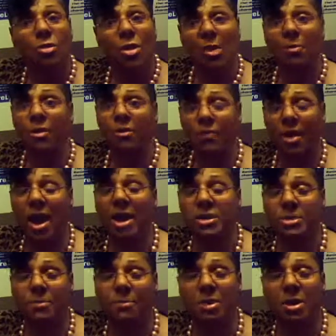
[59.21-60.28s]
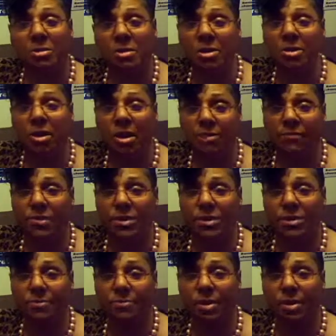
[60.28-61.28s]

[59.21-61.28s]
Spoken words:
they would have had superior levies,